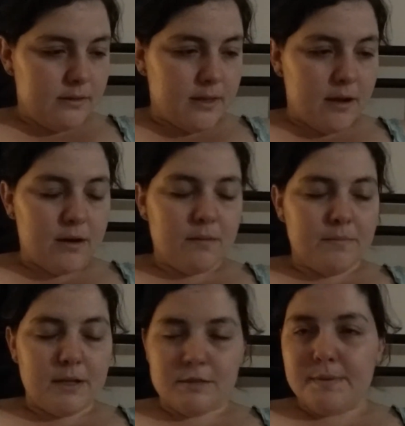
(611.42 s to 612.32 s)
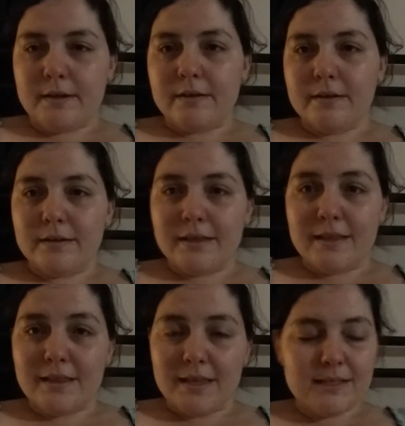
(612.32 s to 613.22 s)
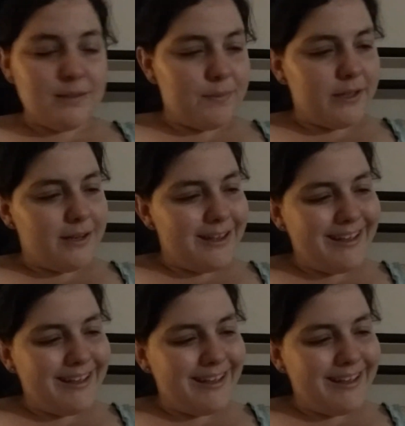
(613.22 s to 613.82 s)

are much better than this, but